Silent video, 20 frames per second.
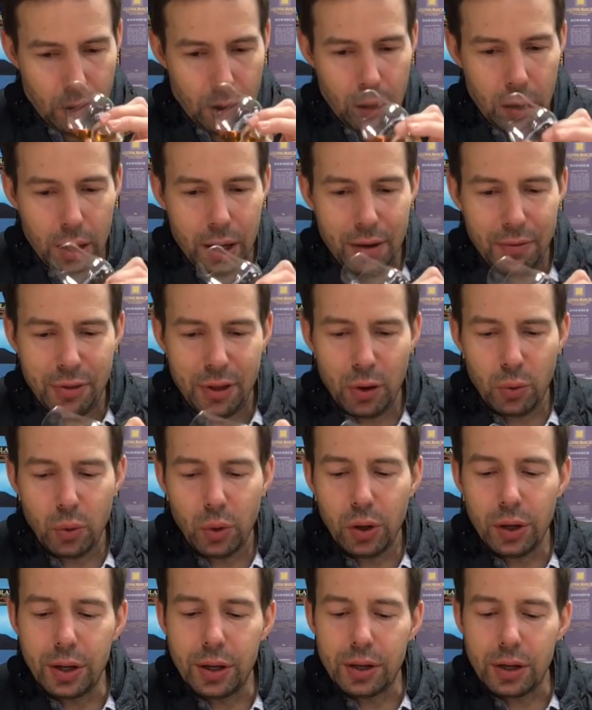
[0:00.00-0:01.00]
if there
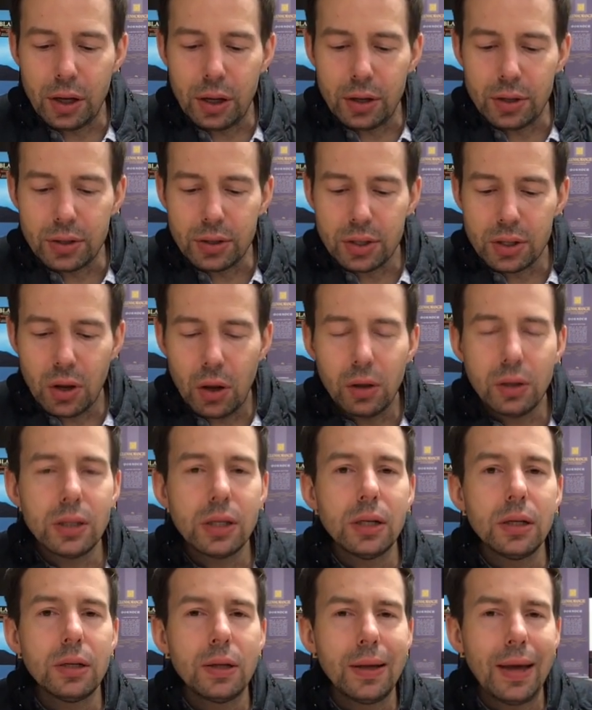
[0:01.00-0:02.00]
were a
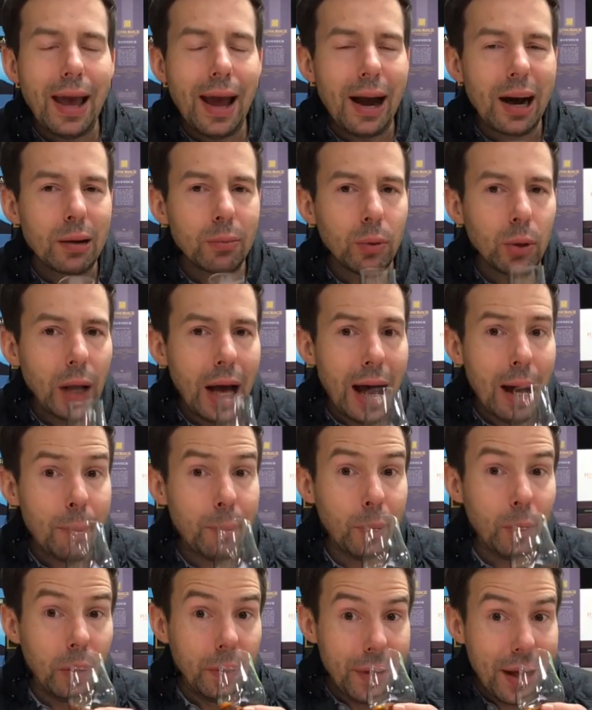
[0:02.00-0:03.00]
salted caramel
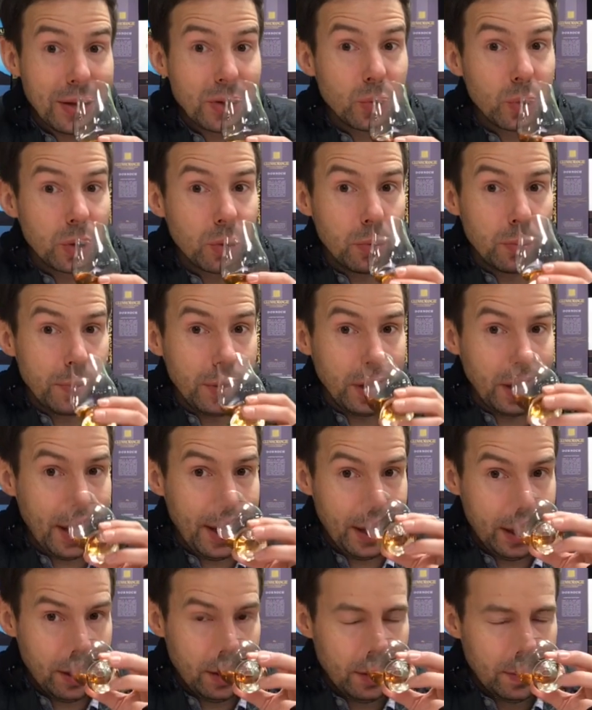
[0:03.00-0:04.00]
apple, that's what it would be
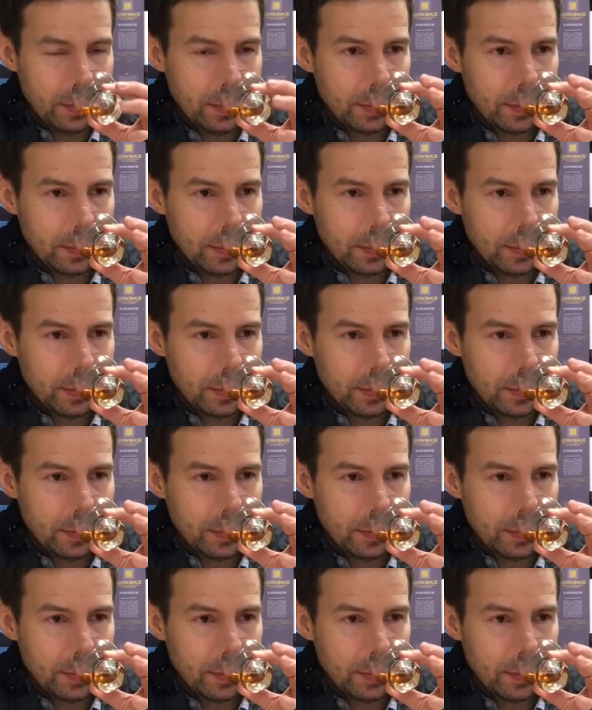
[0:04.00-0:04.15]
like.